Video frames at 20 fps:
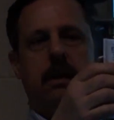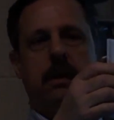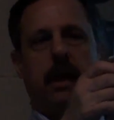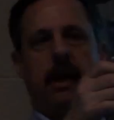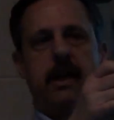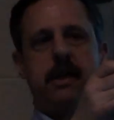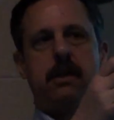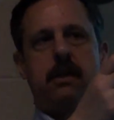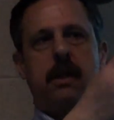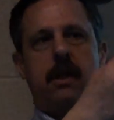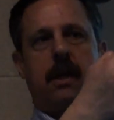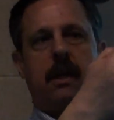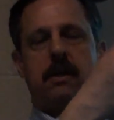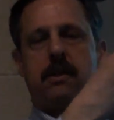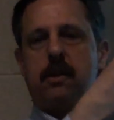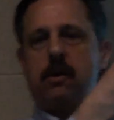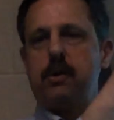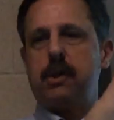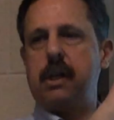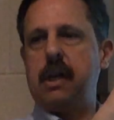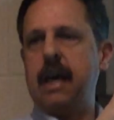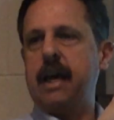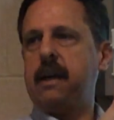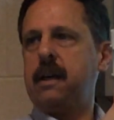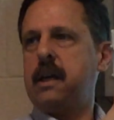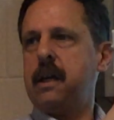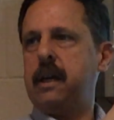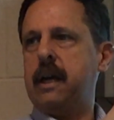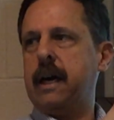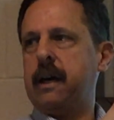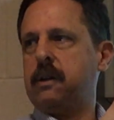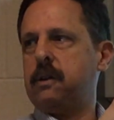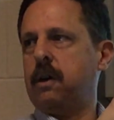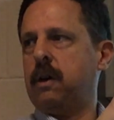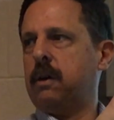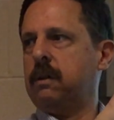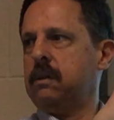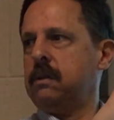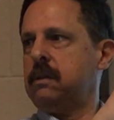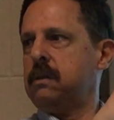The nice thing is there's an end
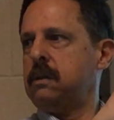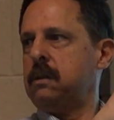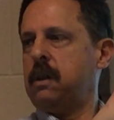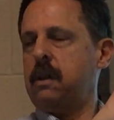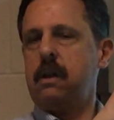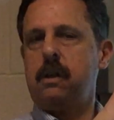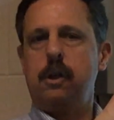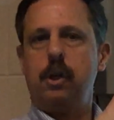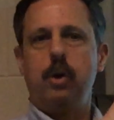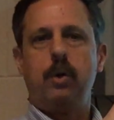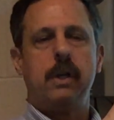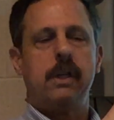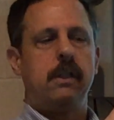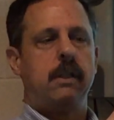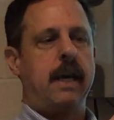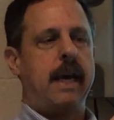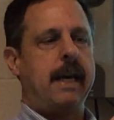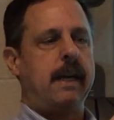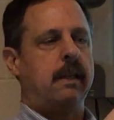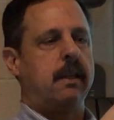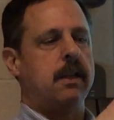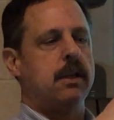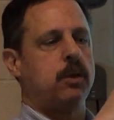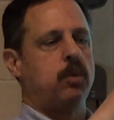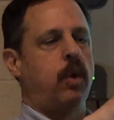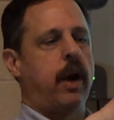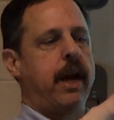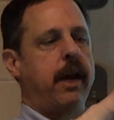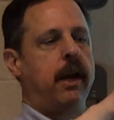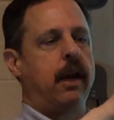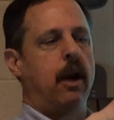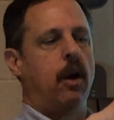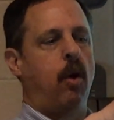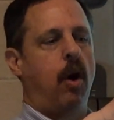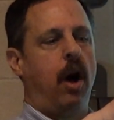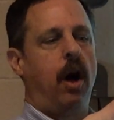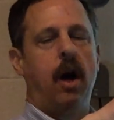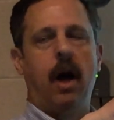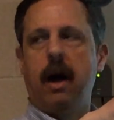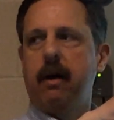connector. You can take this radio
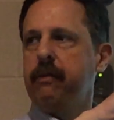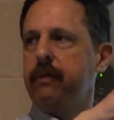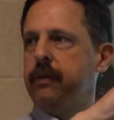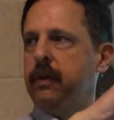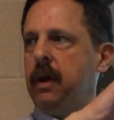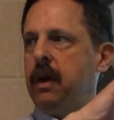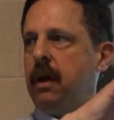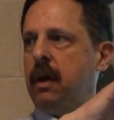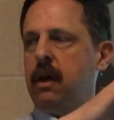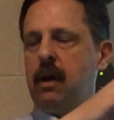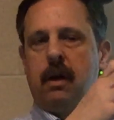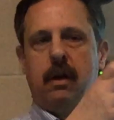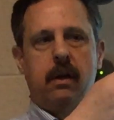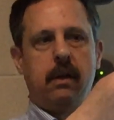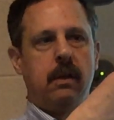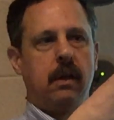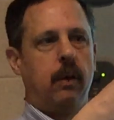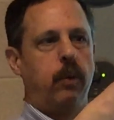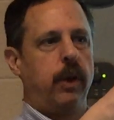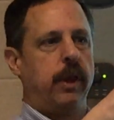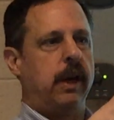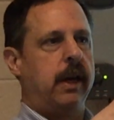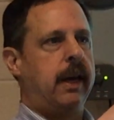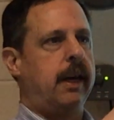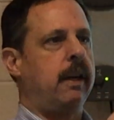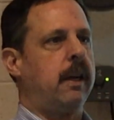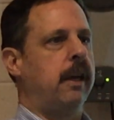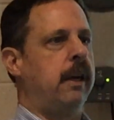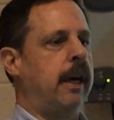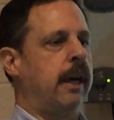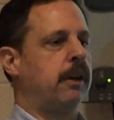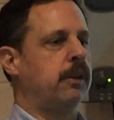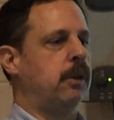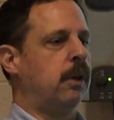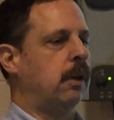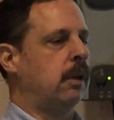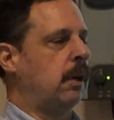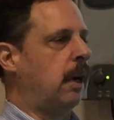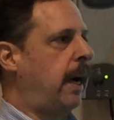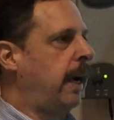off, and with an end
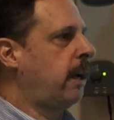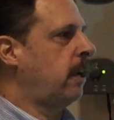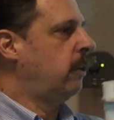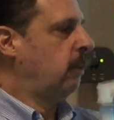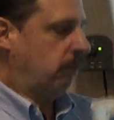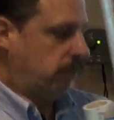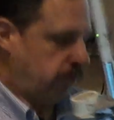connector, I